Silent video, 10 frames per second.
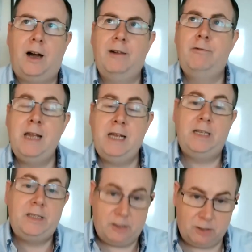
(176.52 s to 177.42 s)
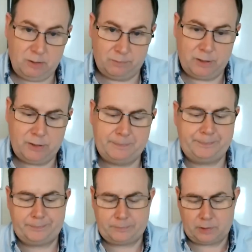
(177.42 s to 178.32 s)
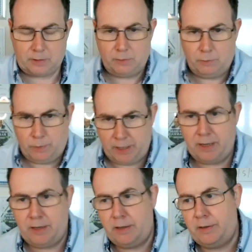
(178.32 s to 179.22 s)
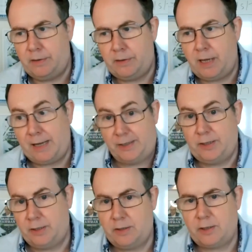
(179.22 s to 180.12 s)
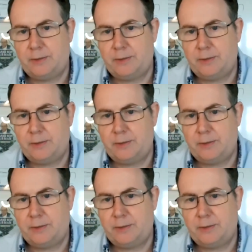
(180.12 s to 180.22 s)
I really discovered with Exeter